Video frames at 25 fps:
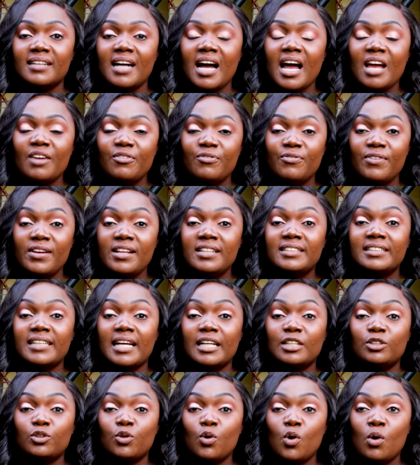I
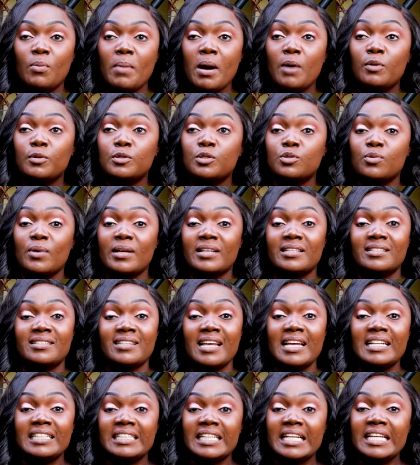was so
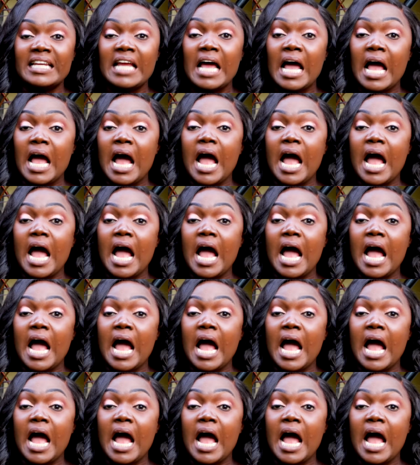excited.